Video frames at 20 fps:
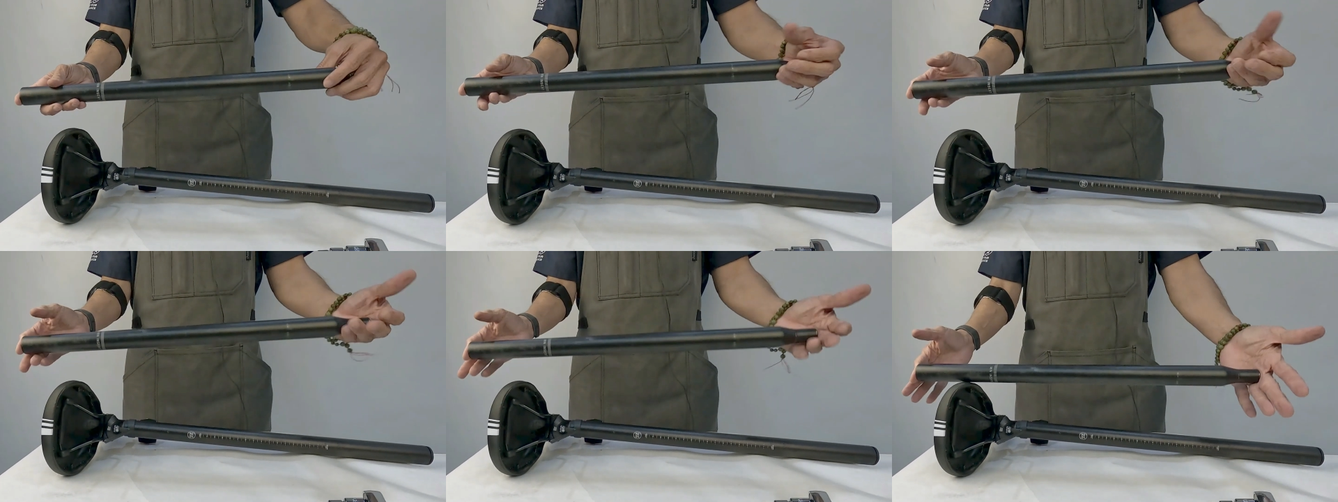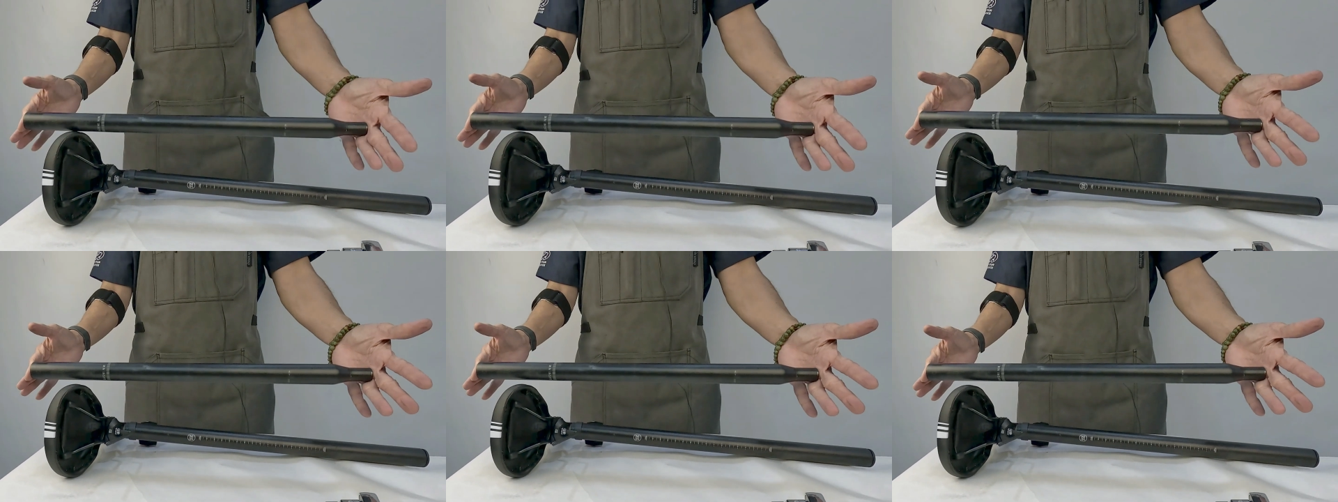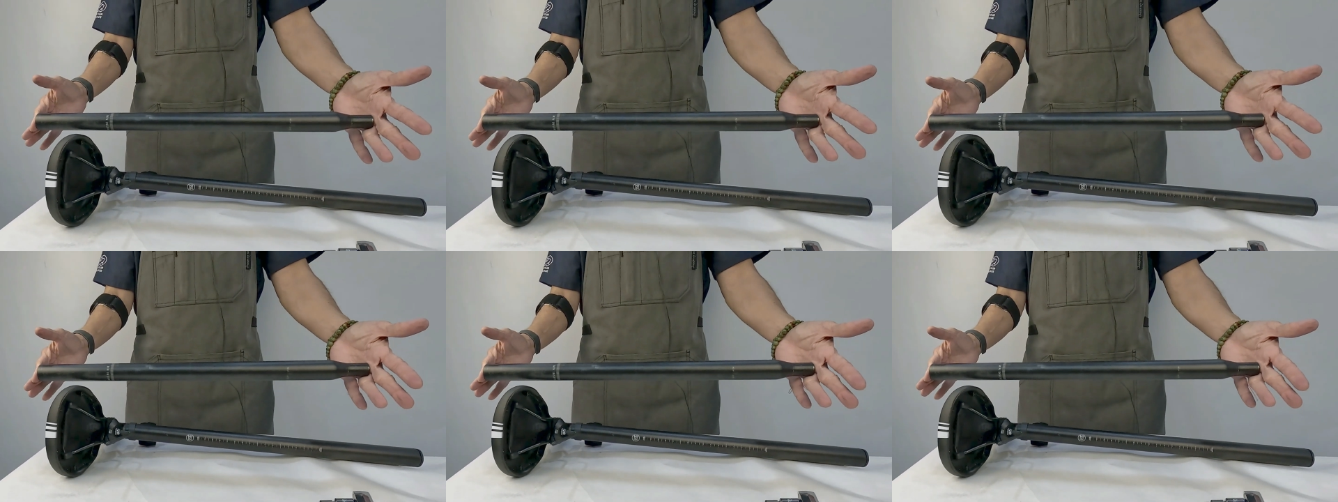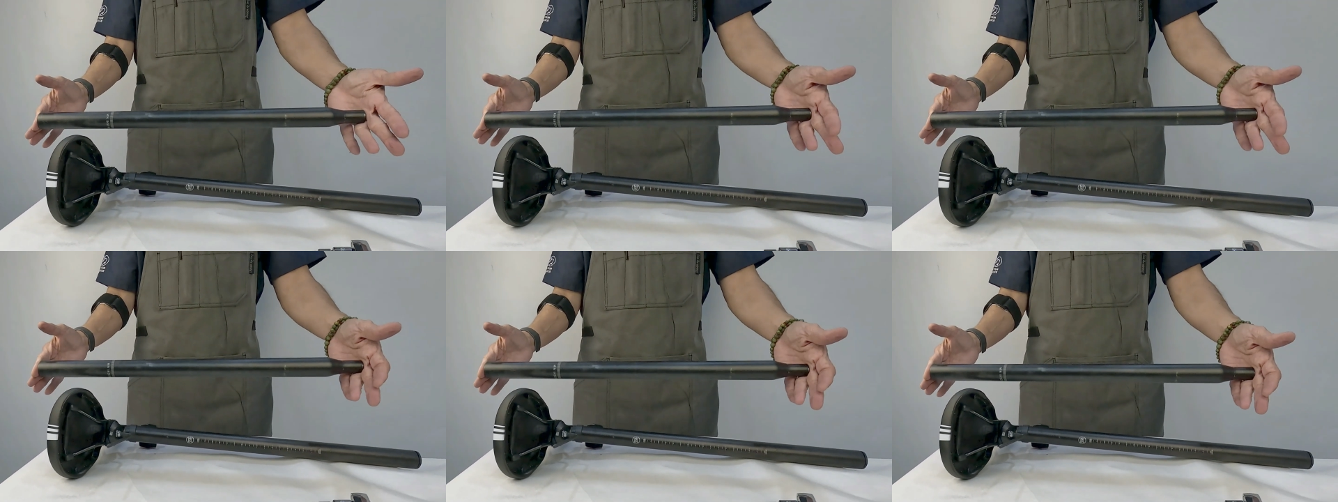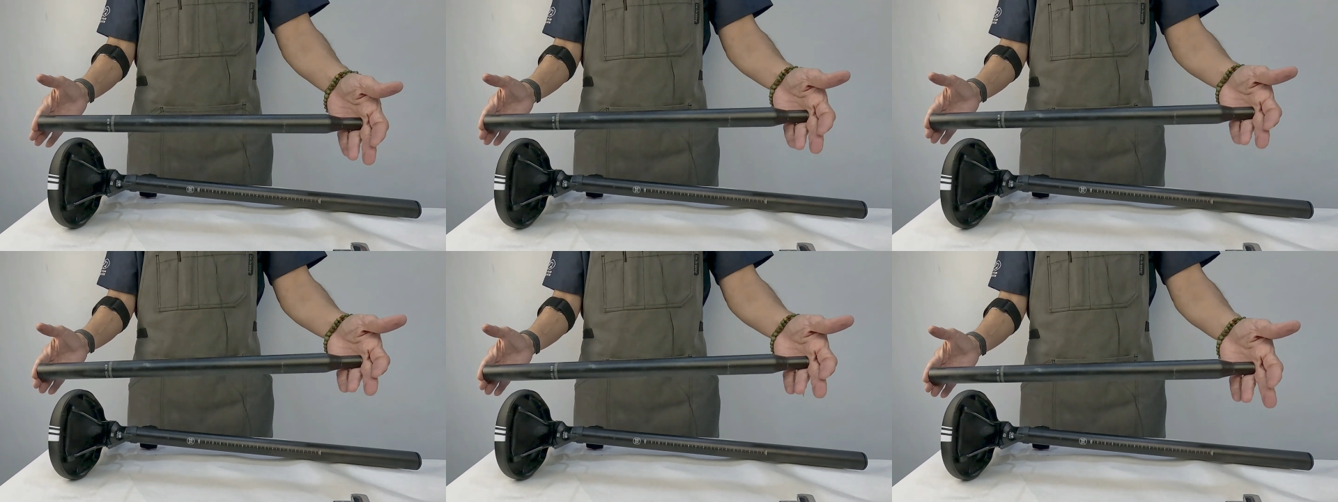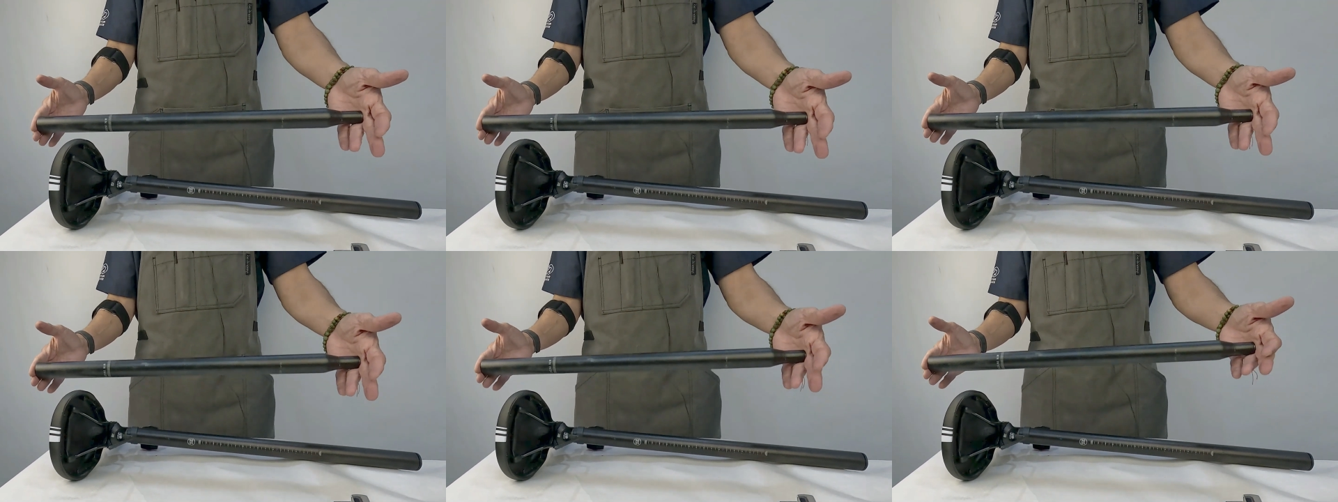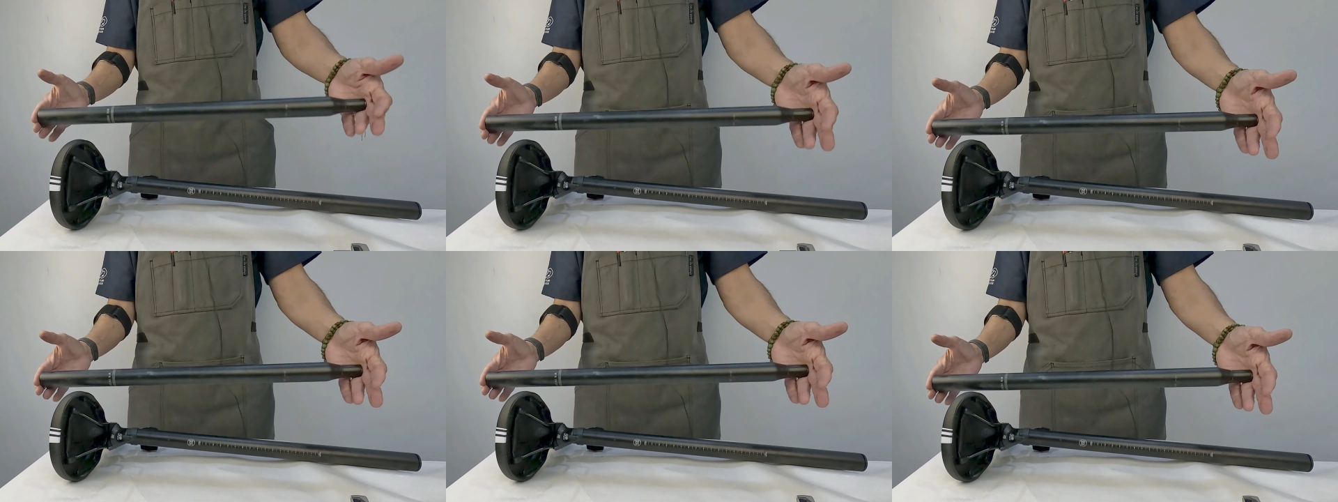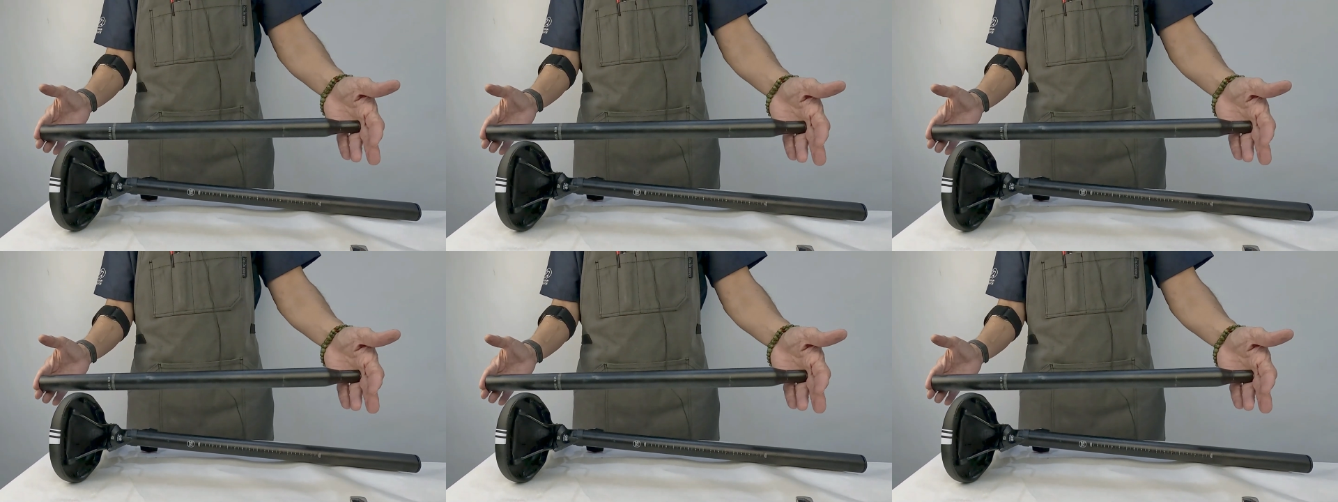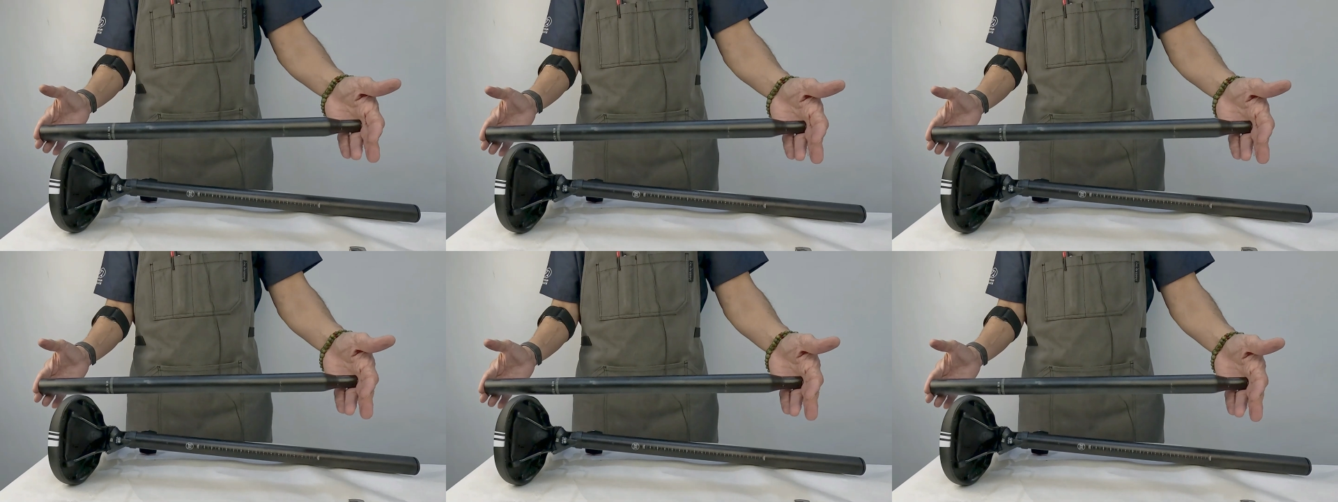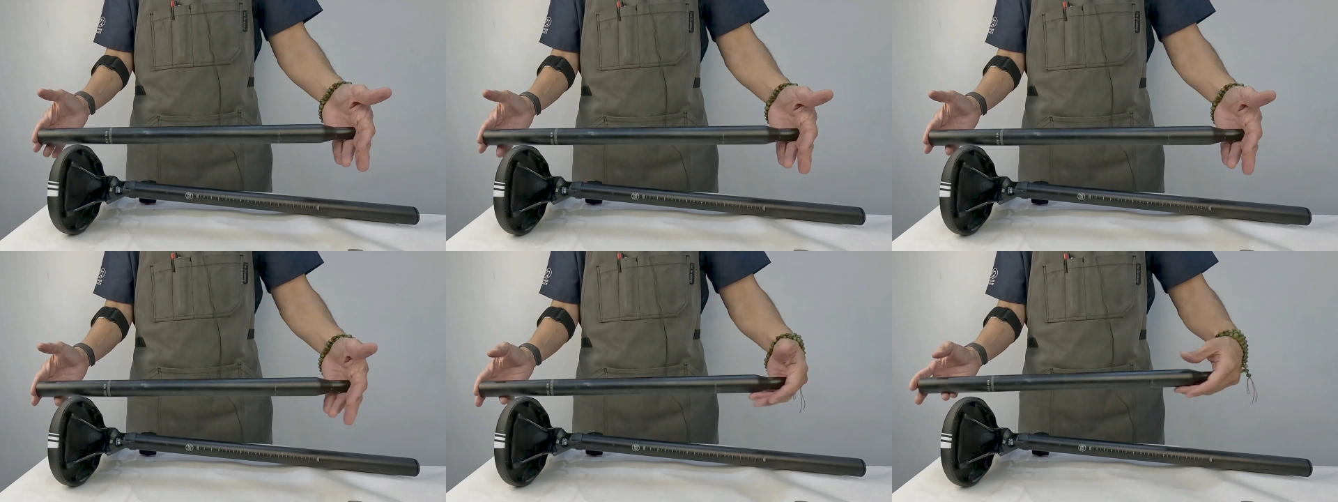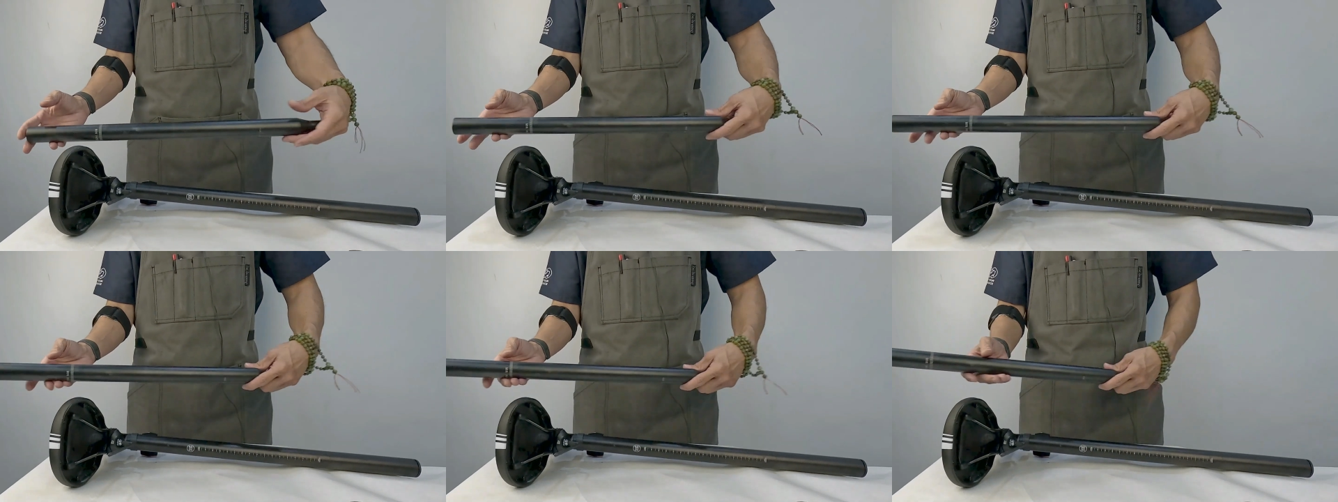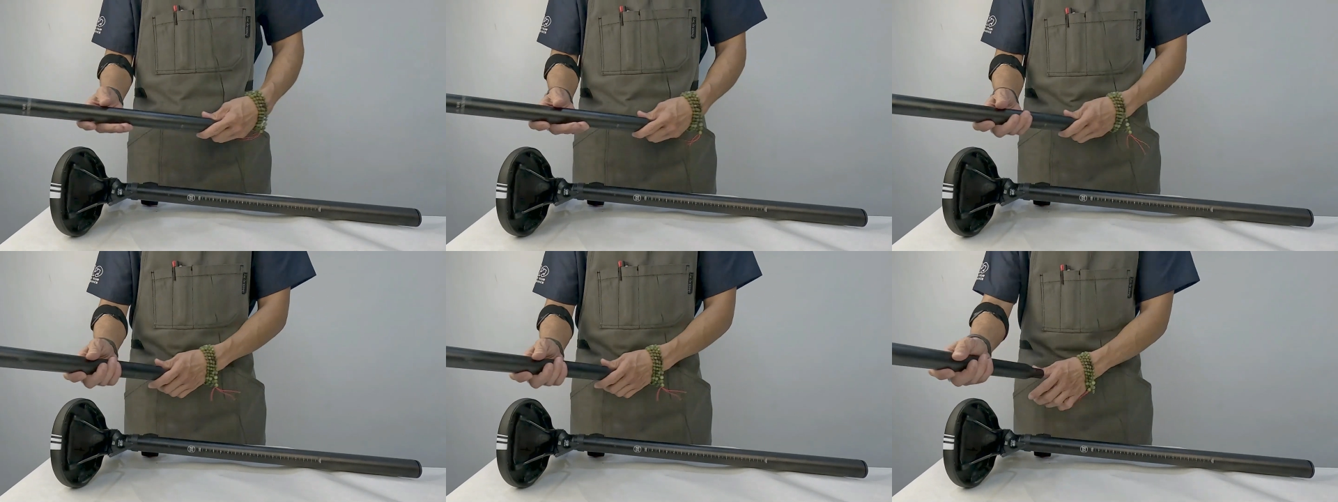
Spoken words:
No face is visible, so there are no lips to read.